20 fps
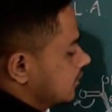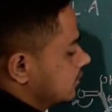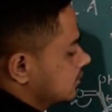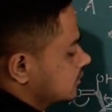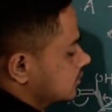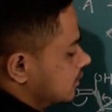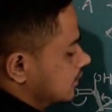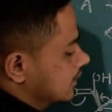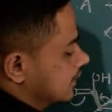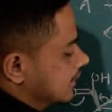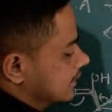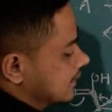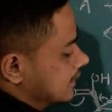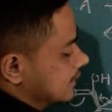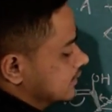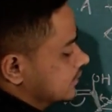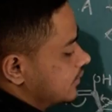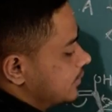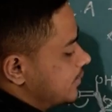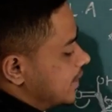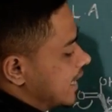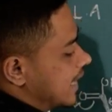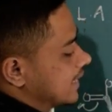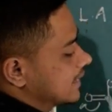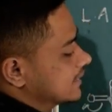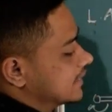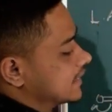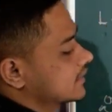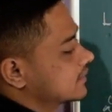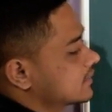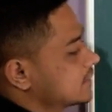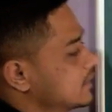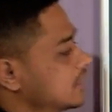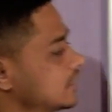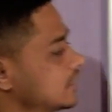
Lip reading: So other things will be as it is.